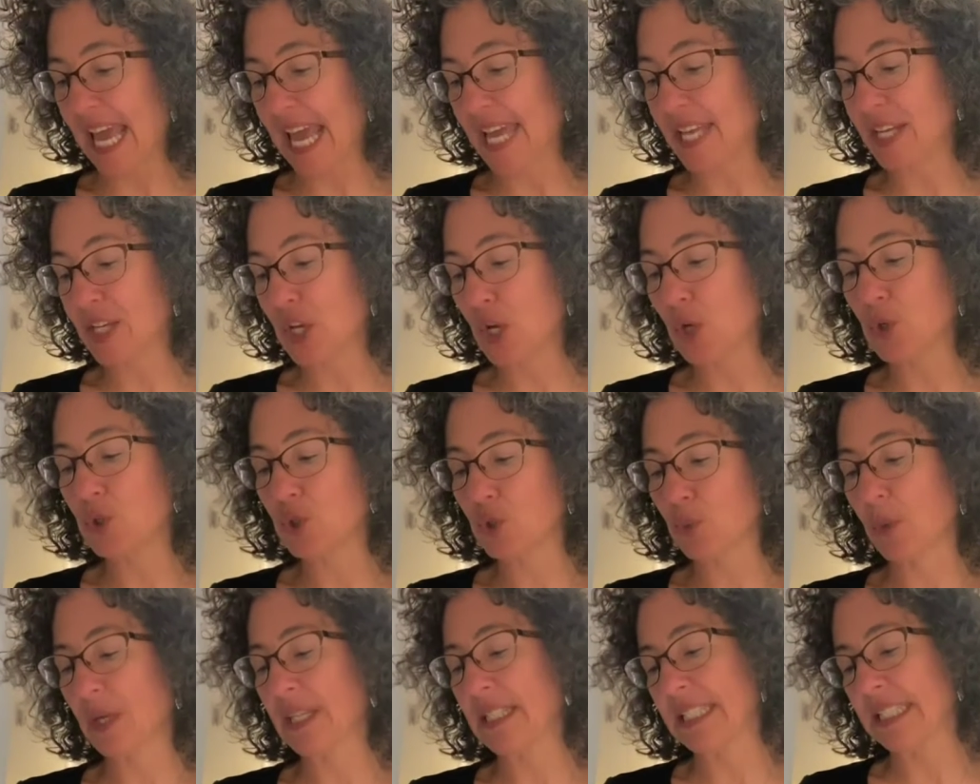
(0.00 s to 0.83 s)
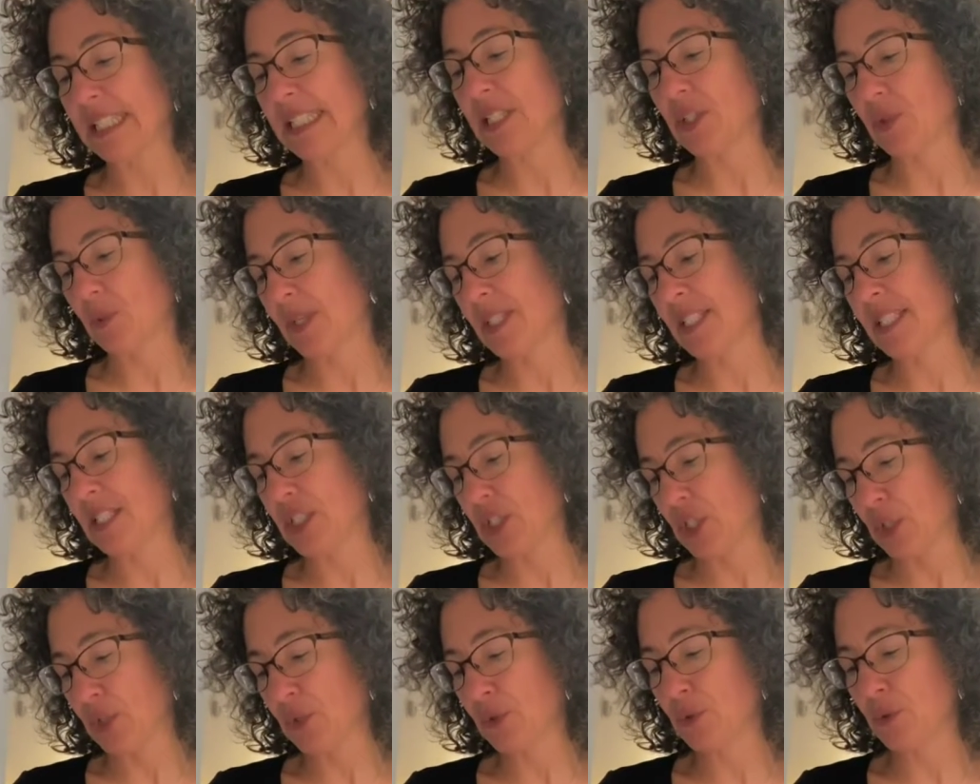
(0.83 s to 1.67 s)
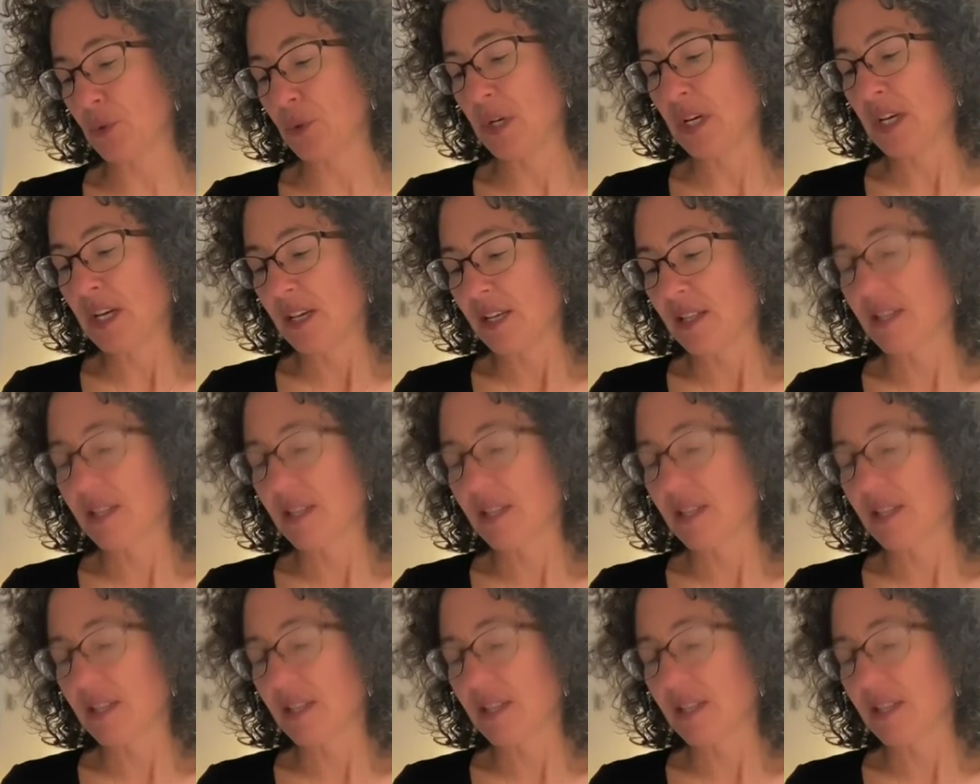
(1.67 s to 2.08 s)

Endo 2022,